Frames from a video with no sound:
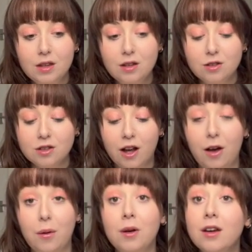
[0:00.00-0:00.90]

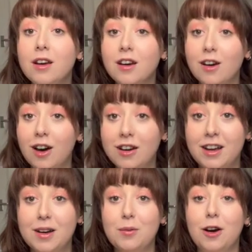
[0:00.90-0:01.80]
So gotten
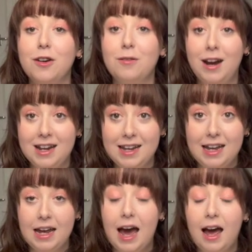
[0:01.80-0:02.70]
up, gotten
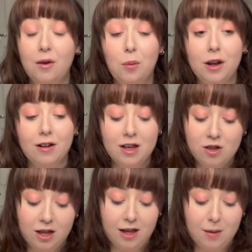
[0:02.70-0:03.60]
ready, and we are
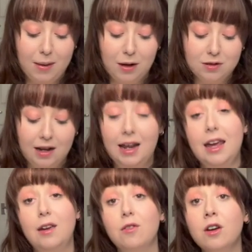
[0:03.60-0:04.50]
actually about to
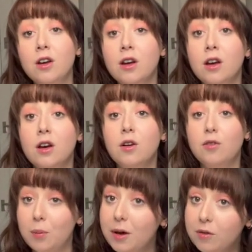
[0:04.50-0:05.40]
leave
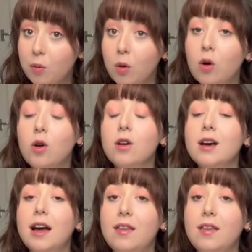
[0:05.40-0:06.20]
for a bit of a walk and